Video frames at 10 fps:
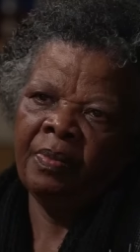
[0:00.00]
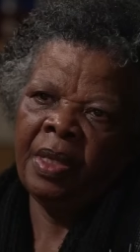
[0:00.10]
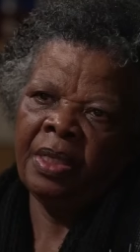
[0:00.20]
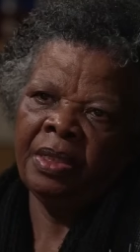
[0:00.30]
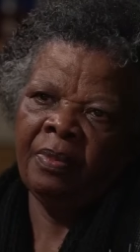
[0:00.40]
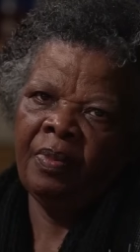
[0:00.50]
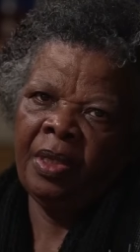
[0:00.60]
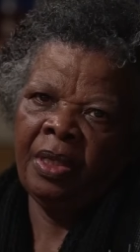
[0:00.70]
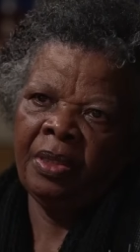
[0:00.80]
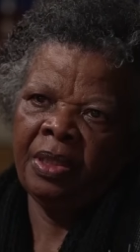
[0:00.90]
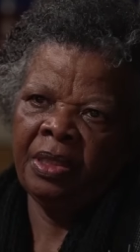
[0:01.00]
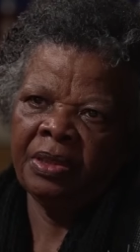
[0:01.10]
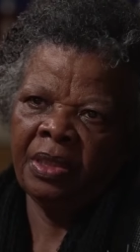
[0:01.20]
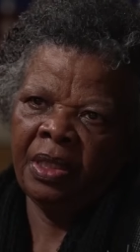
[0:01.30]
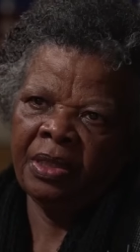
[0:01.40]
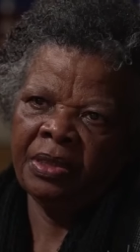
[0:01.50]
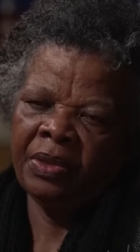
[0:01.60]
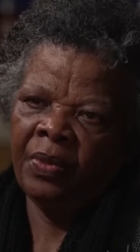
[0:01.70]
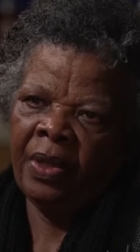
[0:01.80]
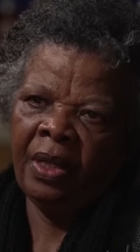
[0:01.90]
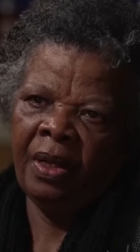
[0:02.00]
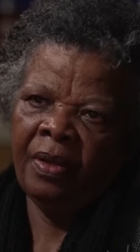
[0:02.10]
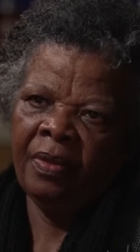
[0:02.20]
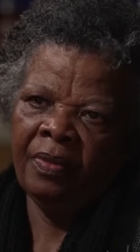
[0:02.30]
Mbete, played his cards well.